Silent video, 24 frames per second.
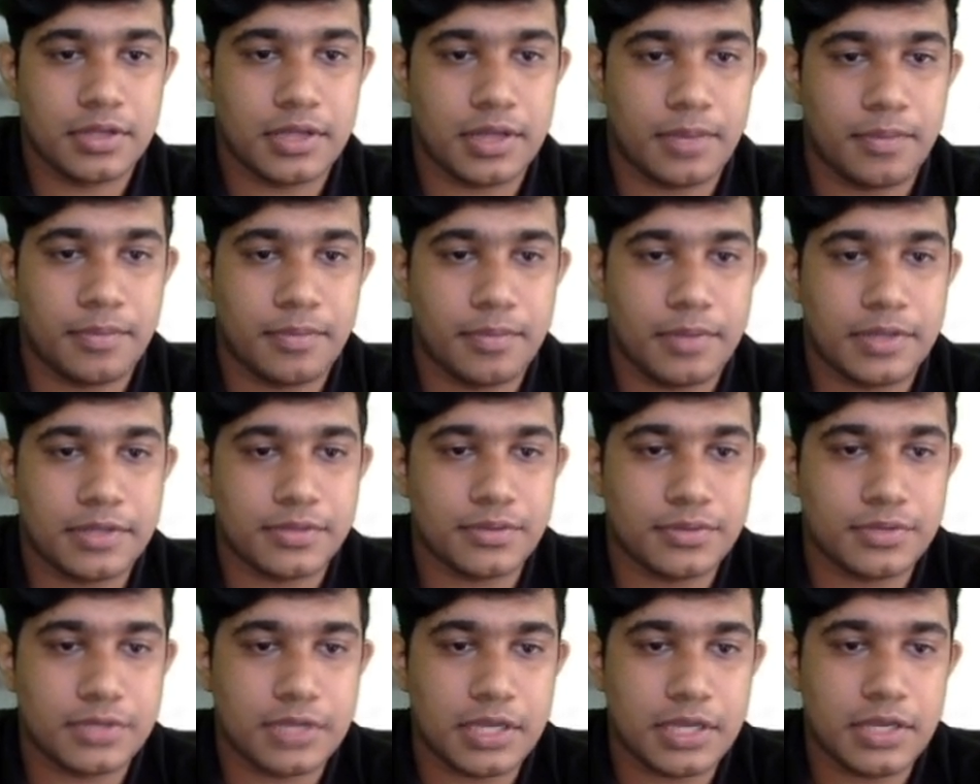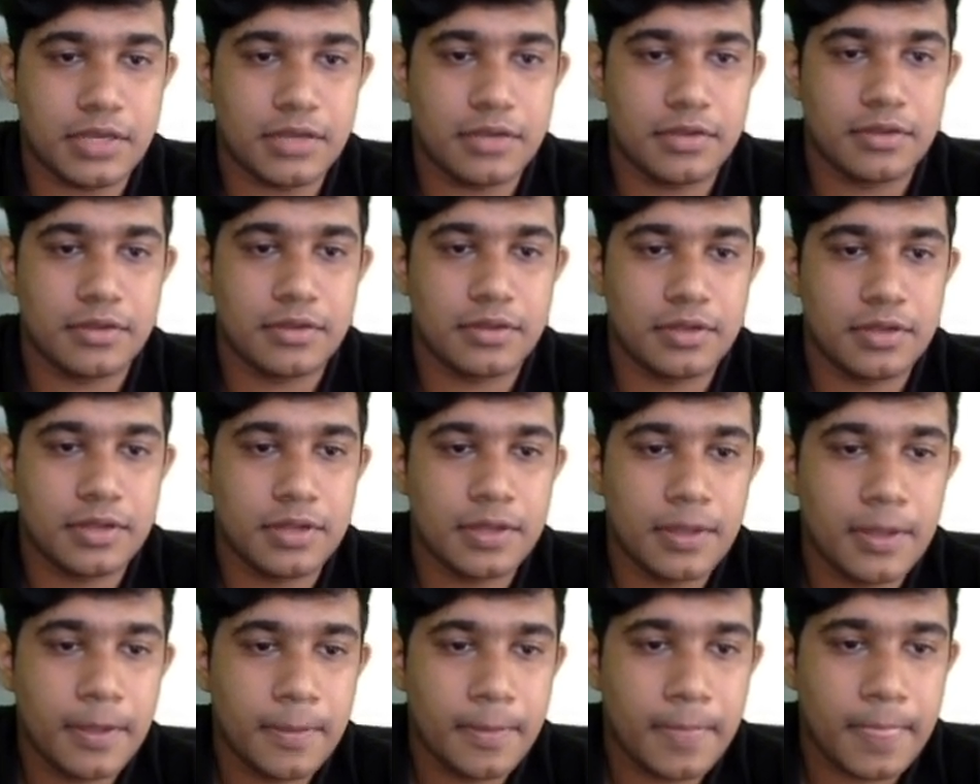Yeah, associate.
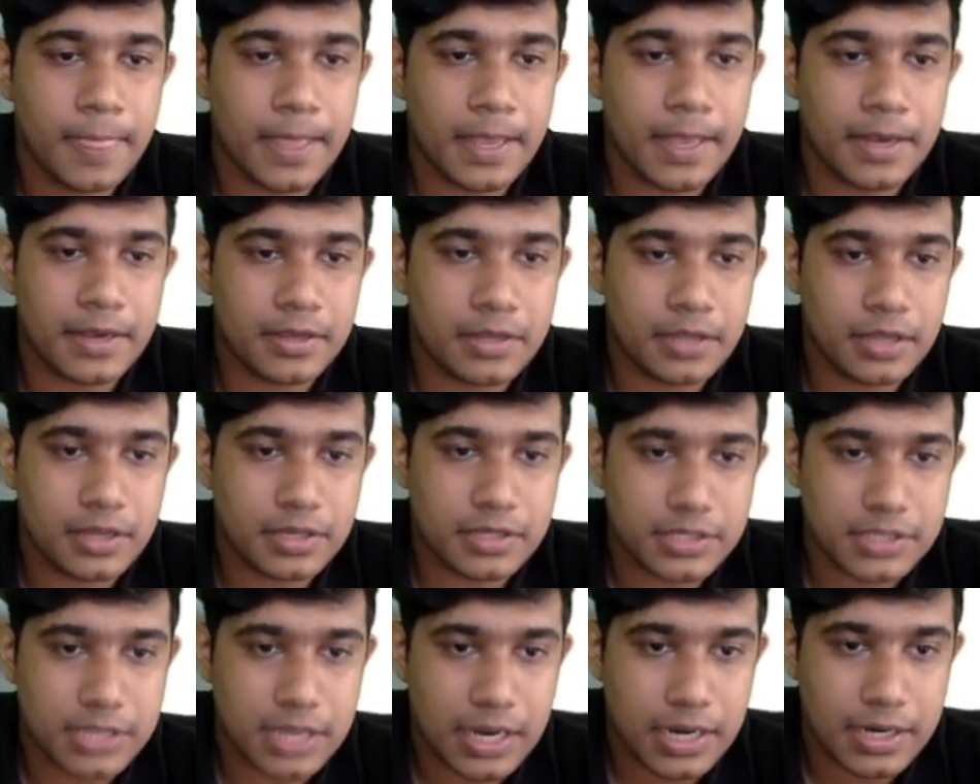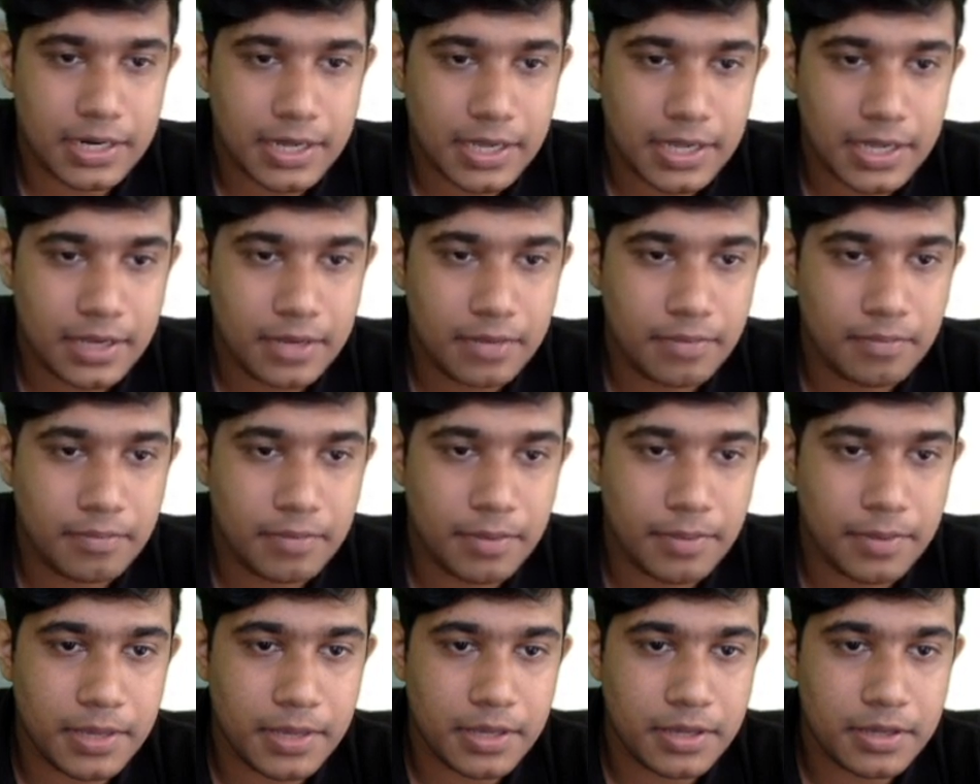Then the start date,
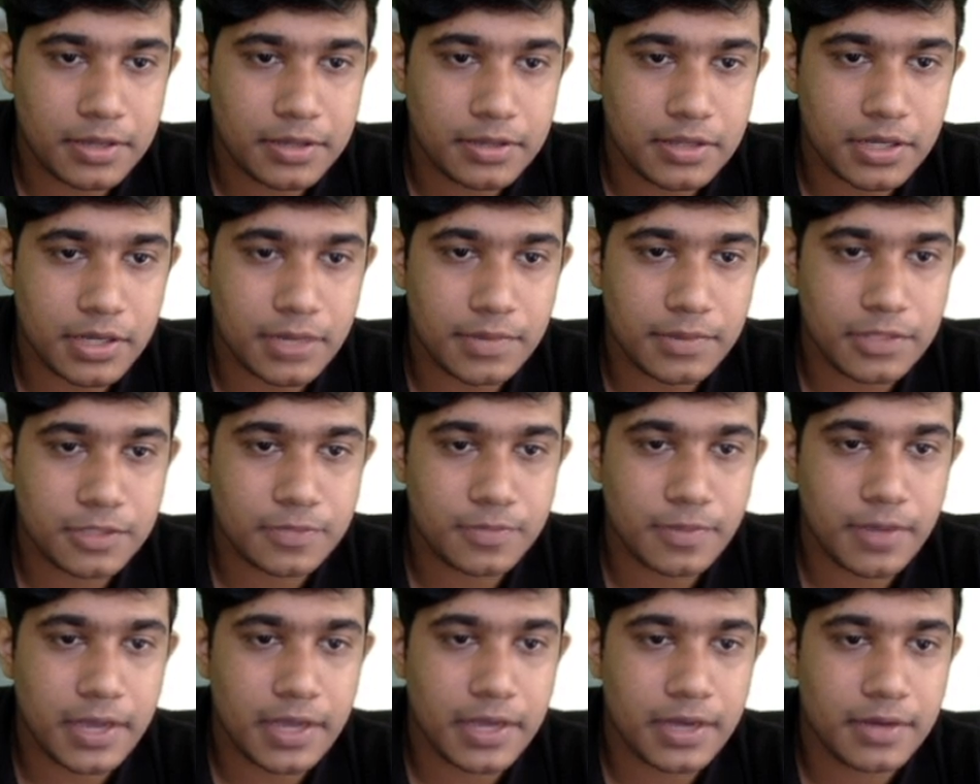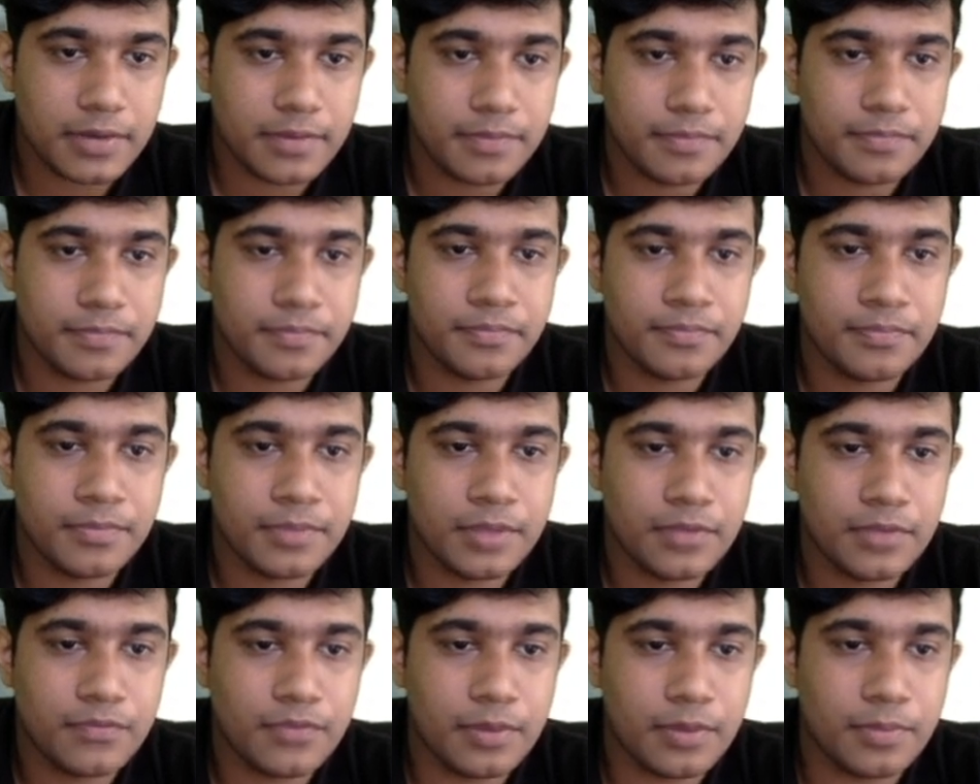maybe 3 months back,
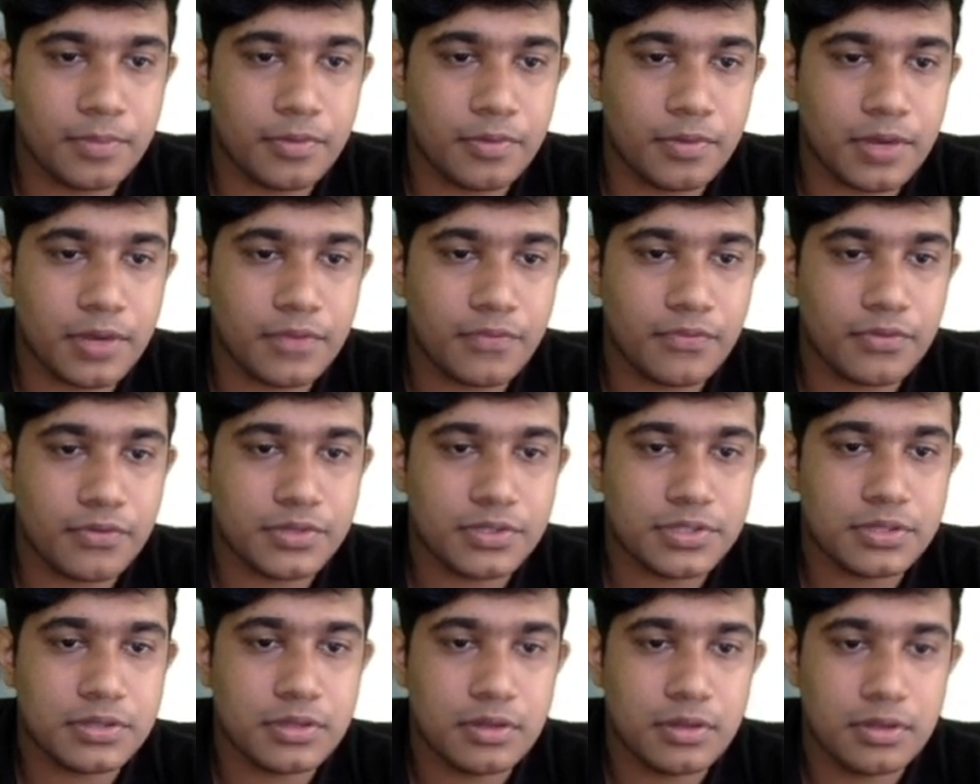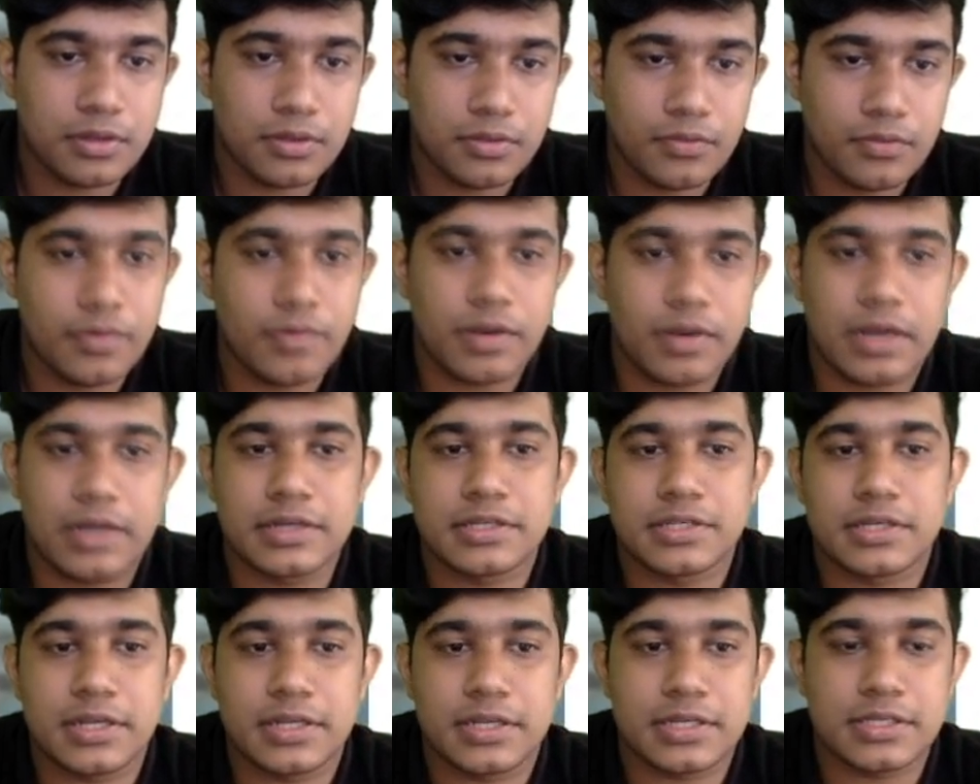February 1st, we will
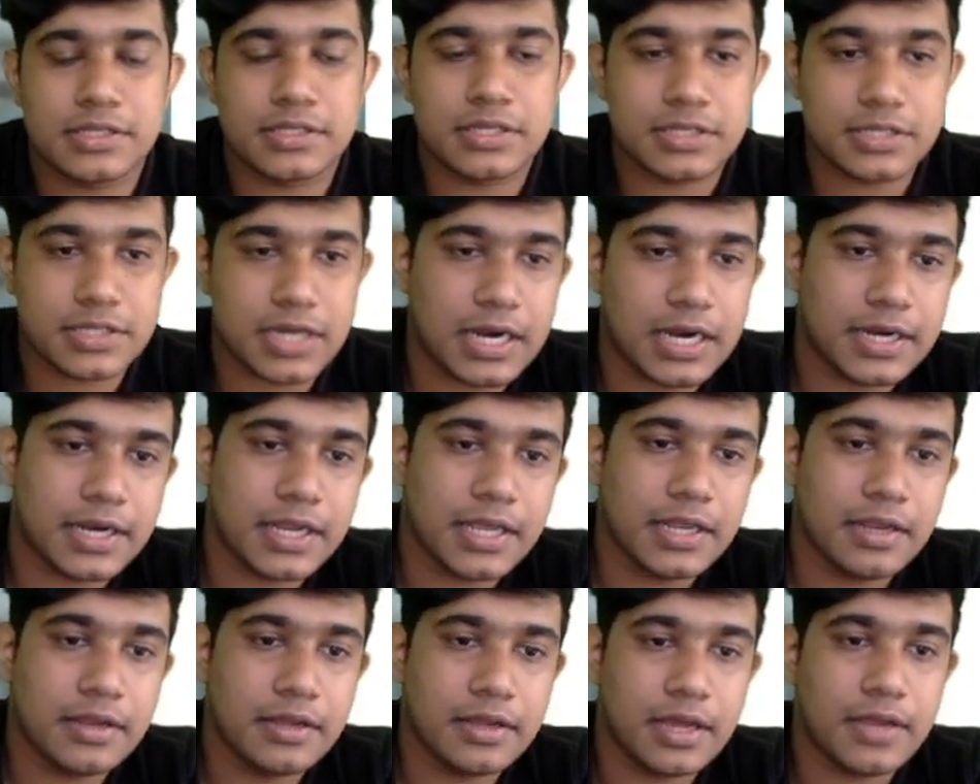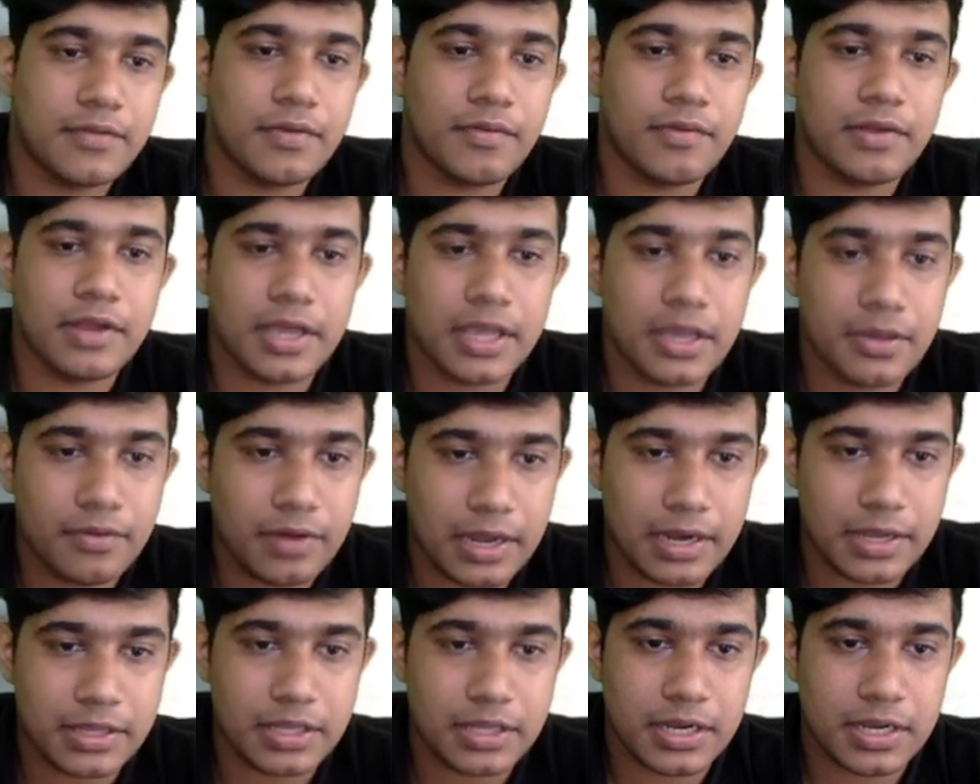consider it as the start date, and we will give
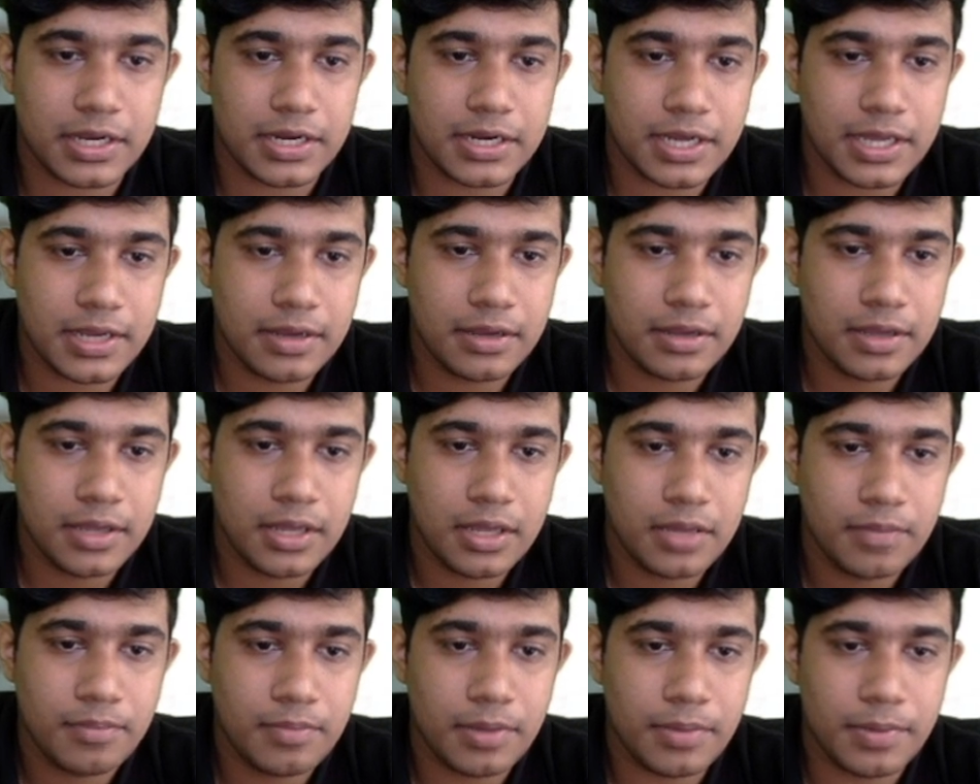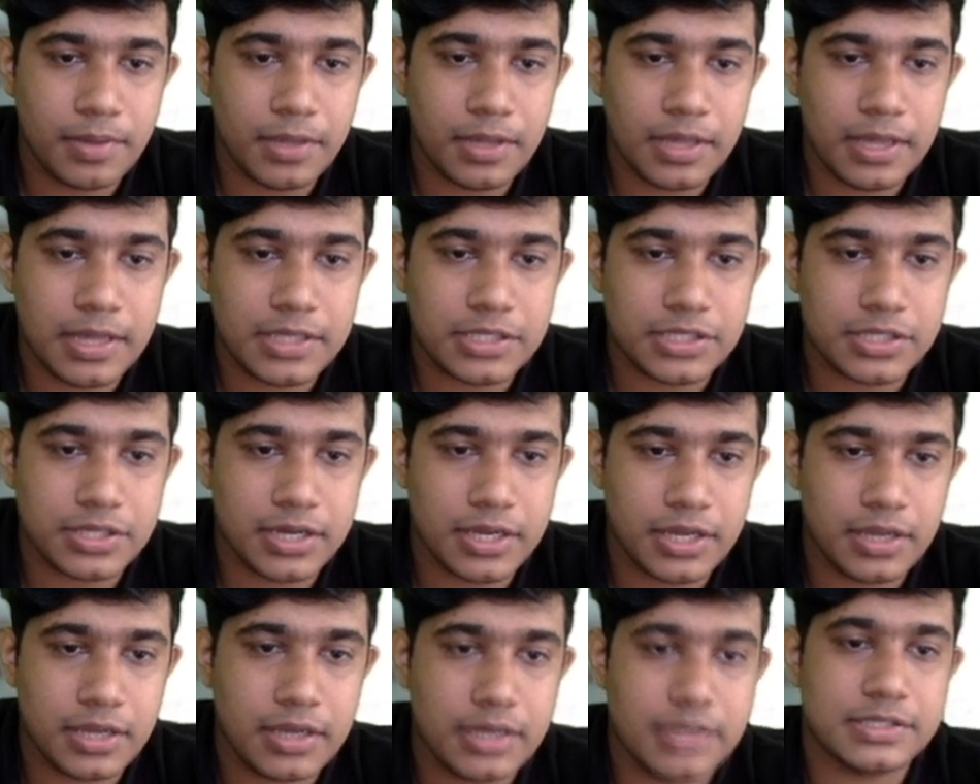another end date, maybe
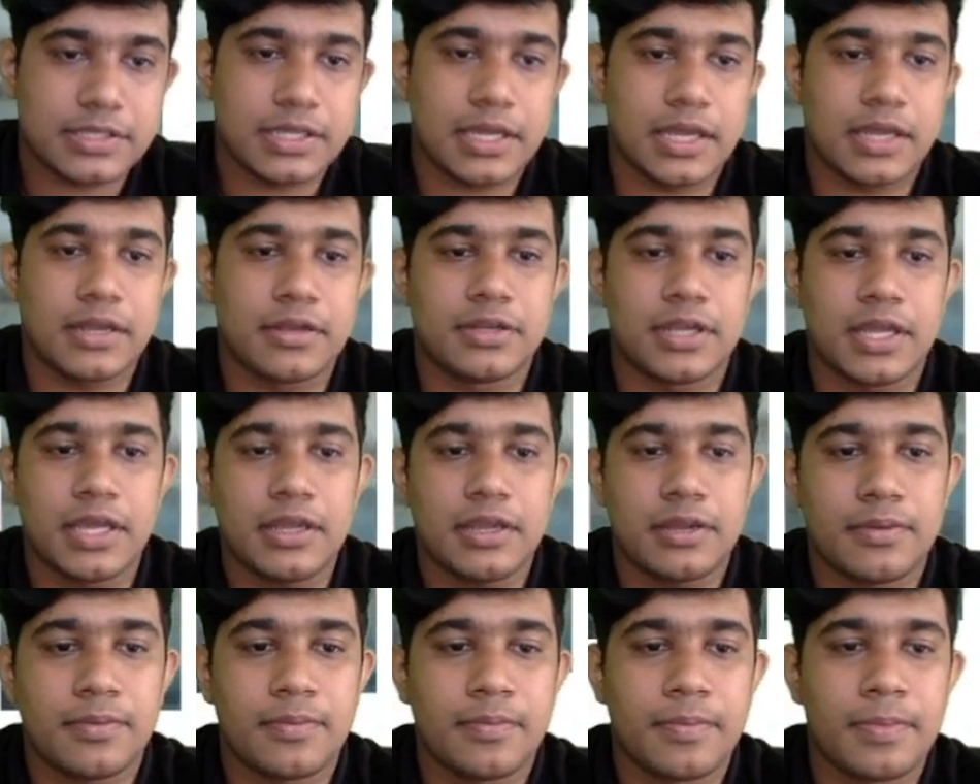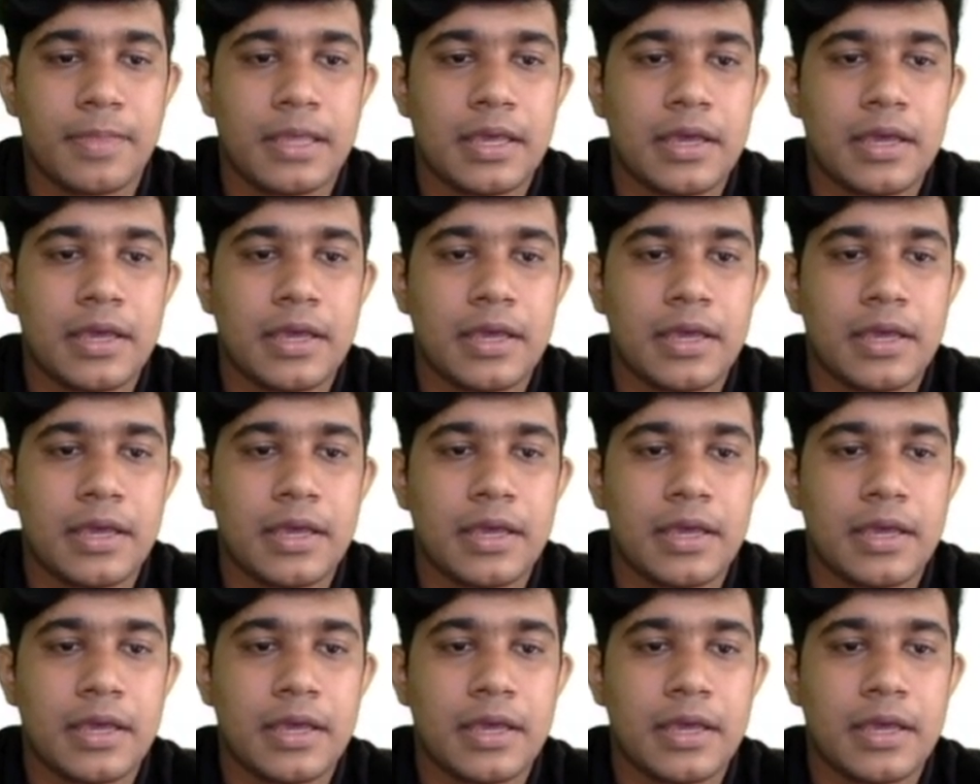yesterday as the end date.